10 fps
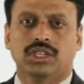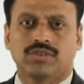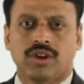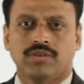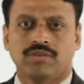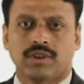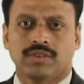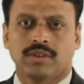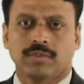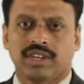of one
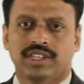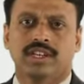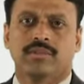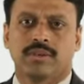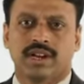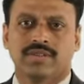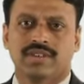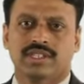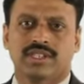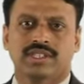of the major blood
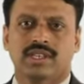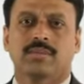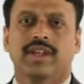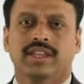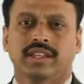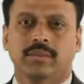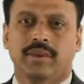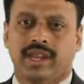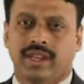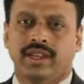vessels supplying the
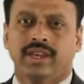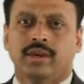brain.